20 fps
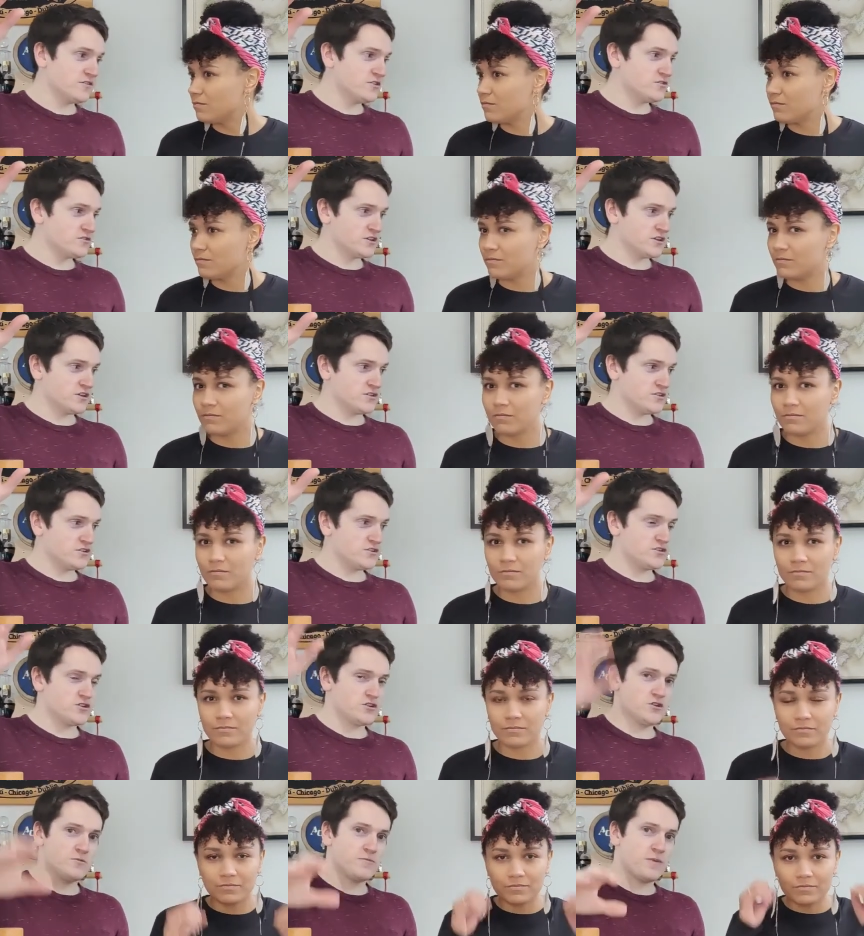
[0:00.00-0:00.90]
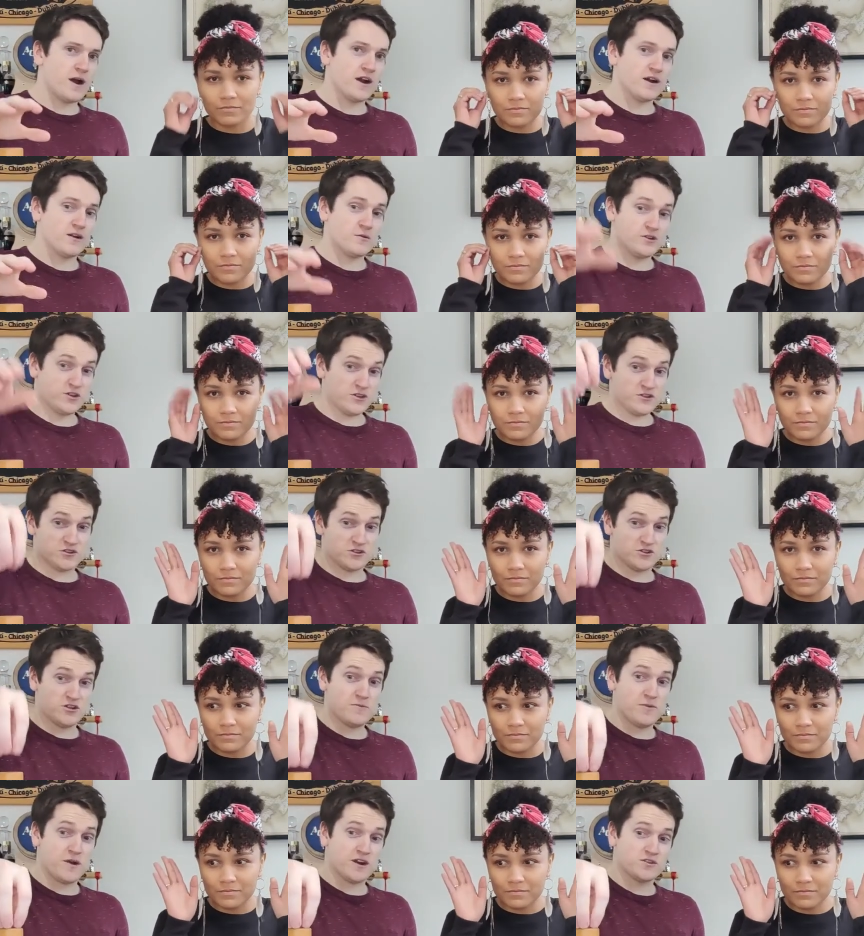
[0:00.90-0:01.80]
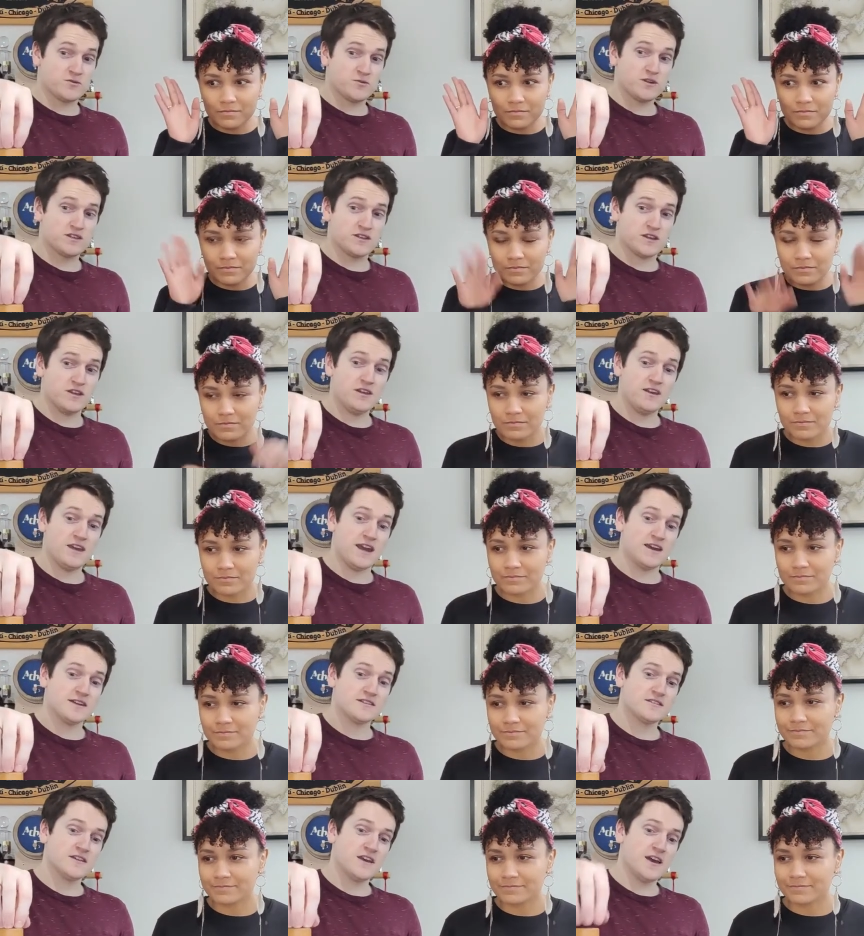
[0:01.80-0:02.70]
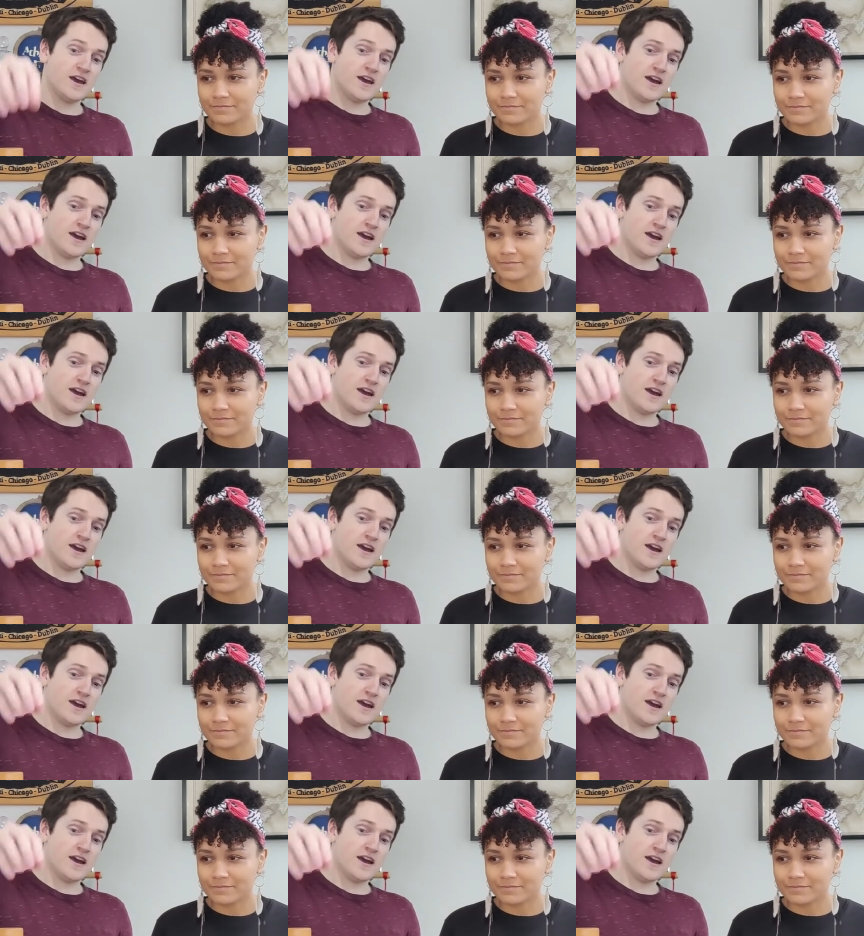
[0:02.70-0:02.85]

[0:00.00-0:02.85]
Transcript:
Speaker 1: of using 2 parts, we're using 2 parts whiskey, yes,